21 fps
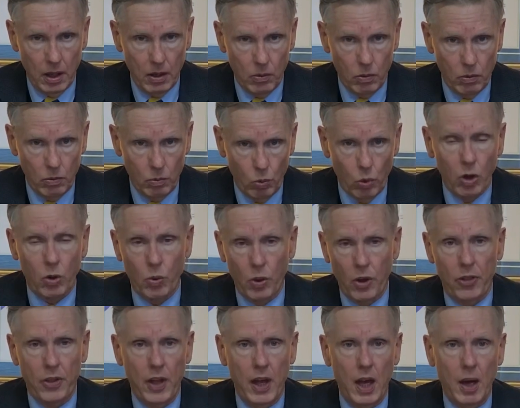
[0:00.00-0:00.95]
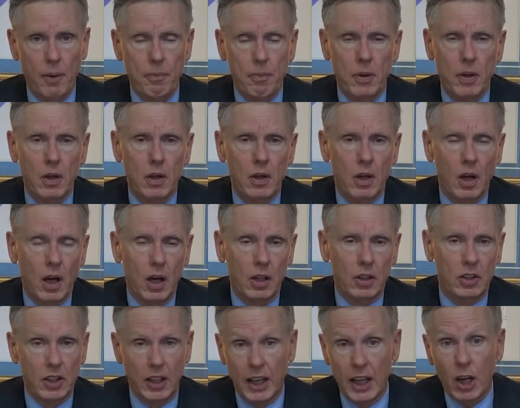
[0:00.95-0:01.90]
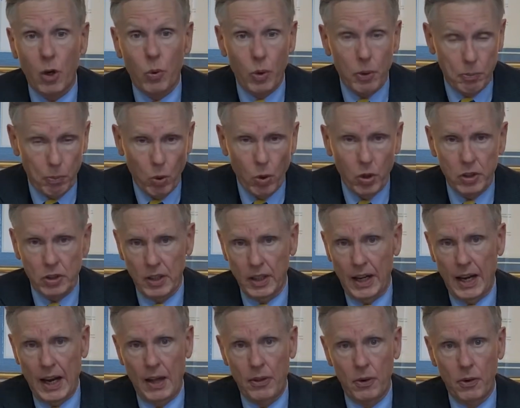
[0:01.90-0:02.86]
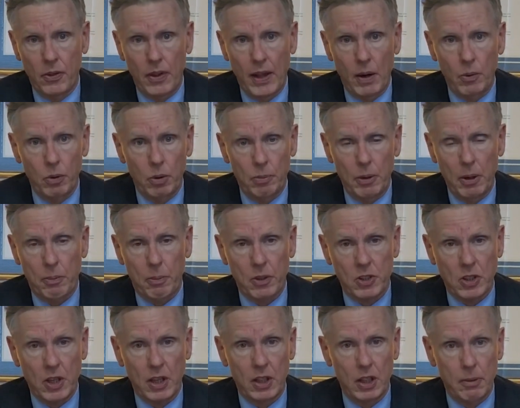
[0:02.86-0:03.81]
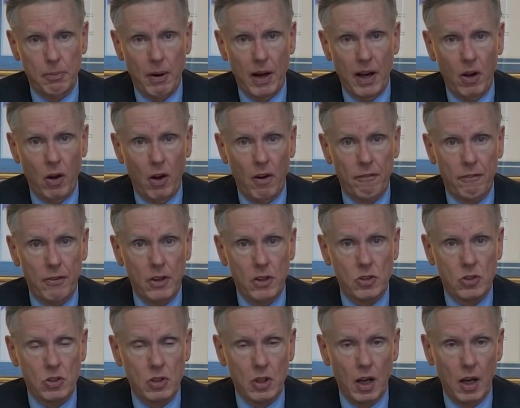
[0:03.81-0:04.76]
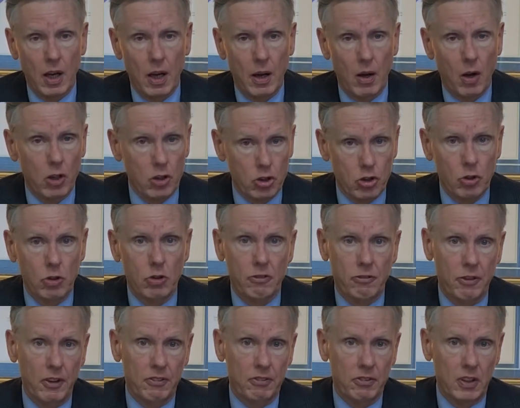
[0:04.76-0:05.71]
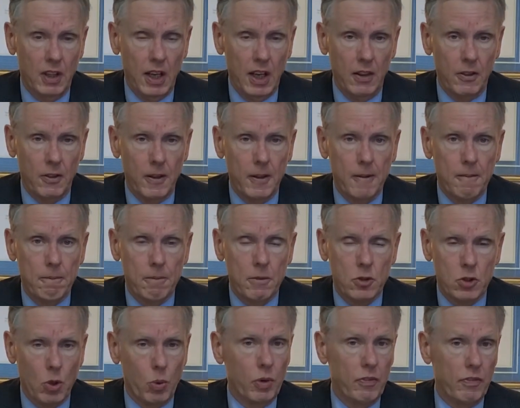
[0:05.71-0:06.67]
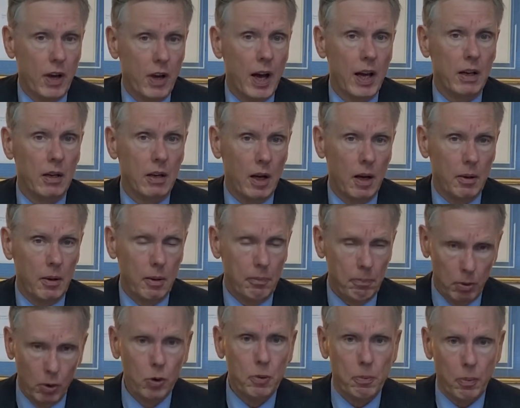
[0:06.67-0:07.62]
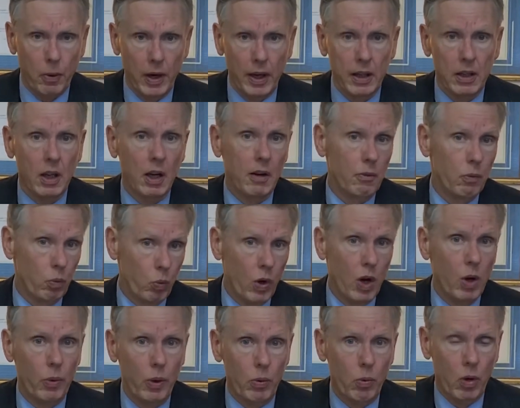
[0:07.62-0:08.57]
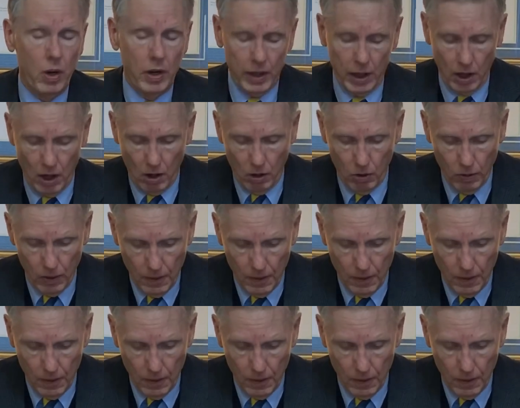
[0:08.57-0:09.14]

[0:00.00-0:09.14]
work with him to get a report together that will be presented to my office on June 15th. So we've got a blueprint of where we want to go